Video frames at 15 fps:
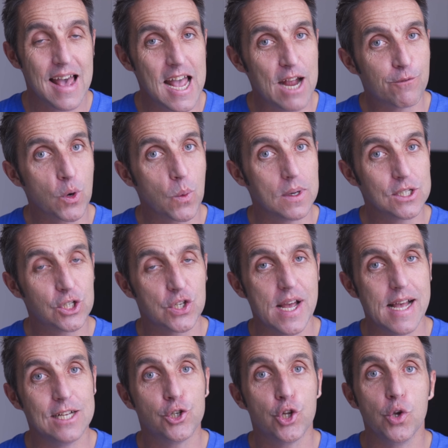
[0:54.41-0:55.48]
everyone
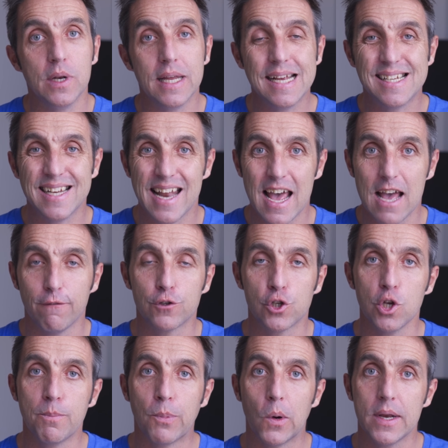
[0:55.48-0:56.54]
says you need an
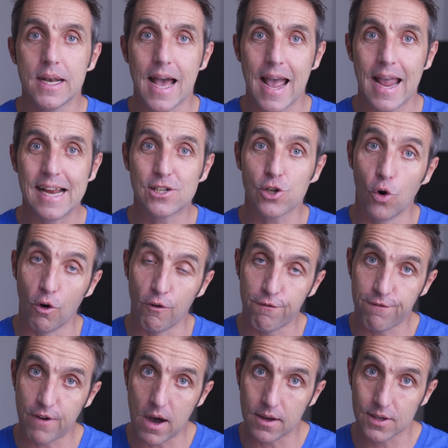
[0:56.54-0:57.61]
f2.8 or
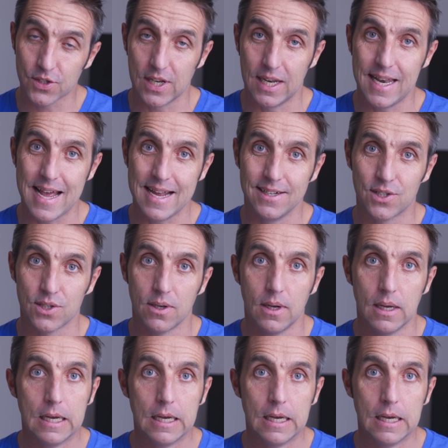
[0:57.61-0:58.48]
faster lens.